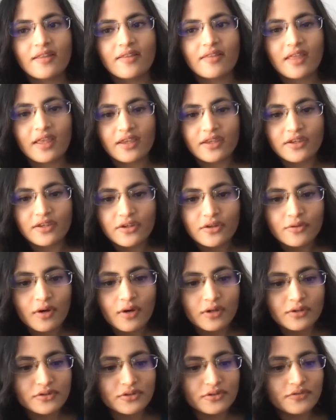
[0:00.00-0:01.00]
thank you,
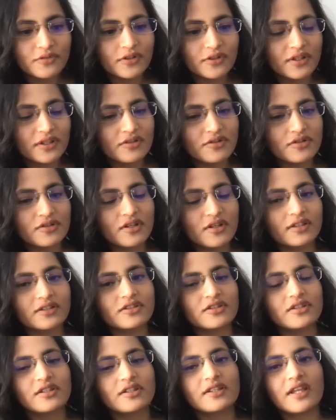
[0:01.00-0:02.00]
Anshu, for the
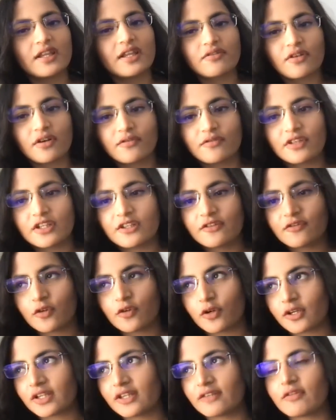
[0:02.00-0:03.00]
introduction, and Ravi
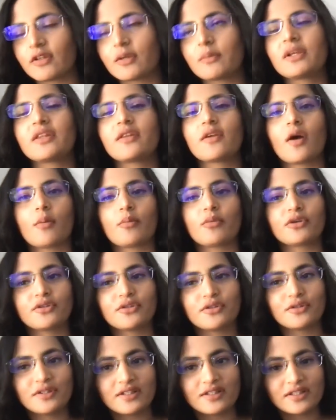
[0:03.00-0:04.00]
for giving me the
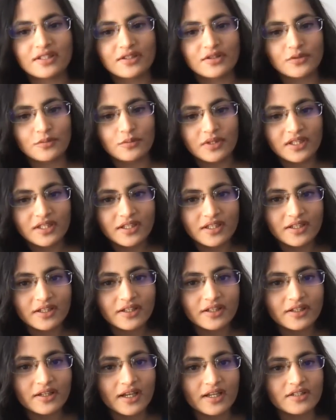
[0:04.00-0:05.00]
opportunity to be
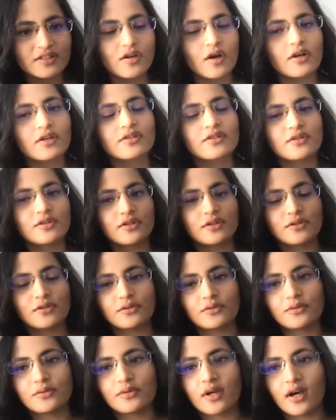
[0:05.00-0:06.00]
here and talk to
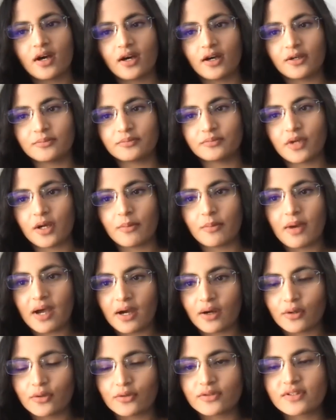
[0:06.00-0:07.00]
you
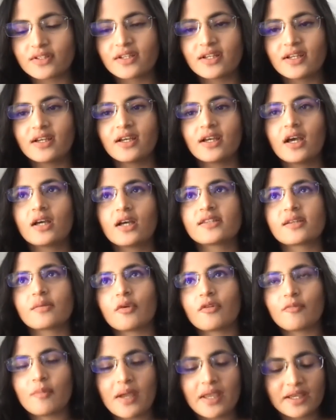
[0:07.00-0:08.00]
about some
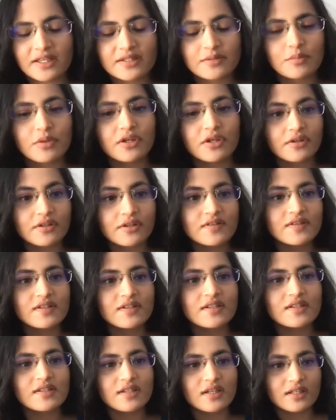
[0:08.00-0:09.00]
of my
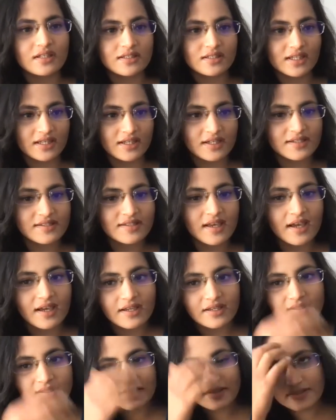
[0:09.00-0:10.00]
experiences in data
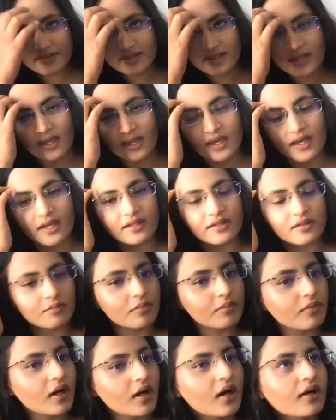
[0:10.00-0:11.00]
science and
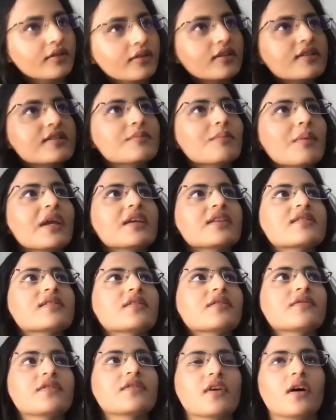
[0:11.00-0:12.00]
the space
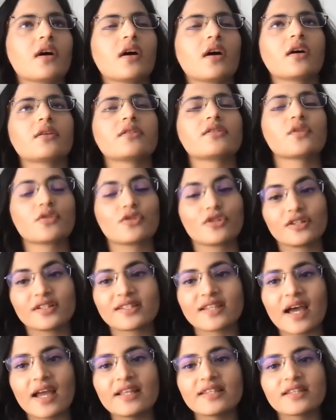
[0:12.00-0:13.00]
of social
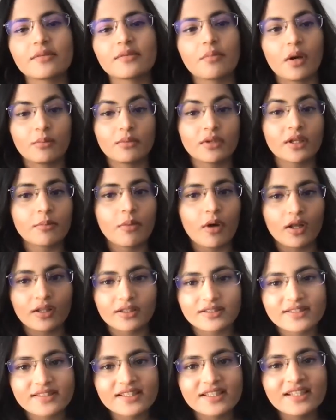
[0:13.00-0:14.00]
science and public
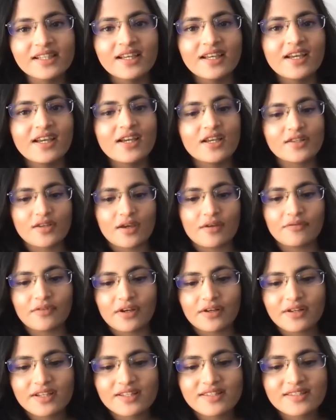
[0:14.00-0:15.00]
policy. So I'm
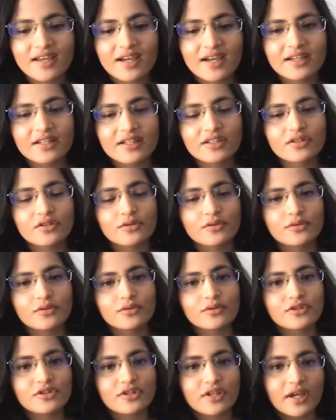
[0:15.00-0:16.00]
very excited
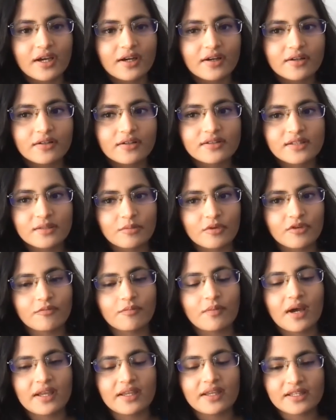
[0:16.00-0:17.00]
to share some of
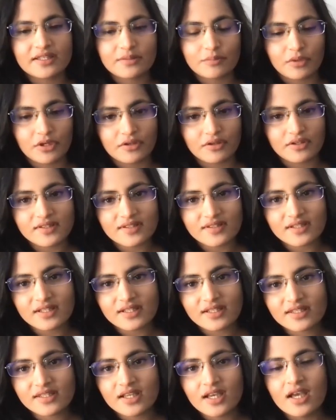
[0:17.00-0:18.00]
my
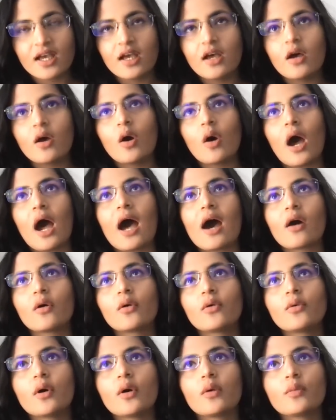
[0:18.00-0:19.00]
experiences.
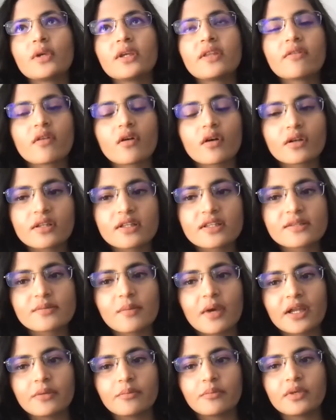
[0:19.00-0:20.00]
How we thought this
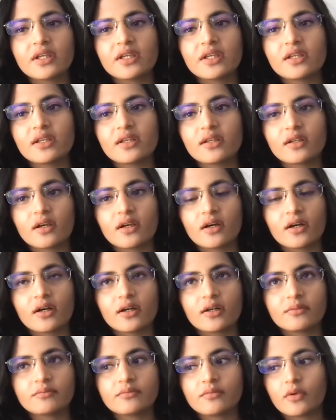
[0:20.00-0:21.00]
might be,
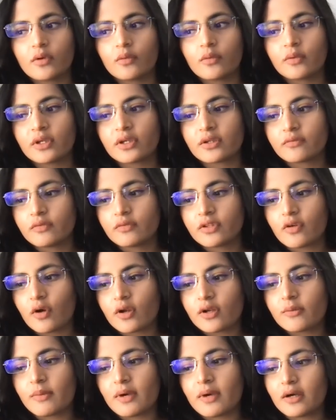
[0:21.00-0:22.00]
we
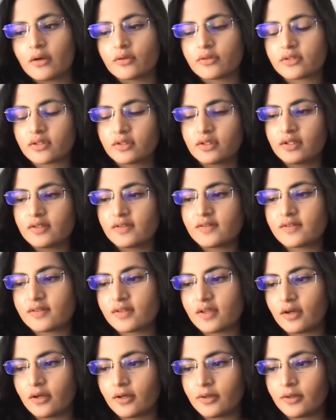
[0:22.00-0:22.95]
thought about this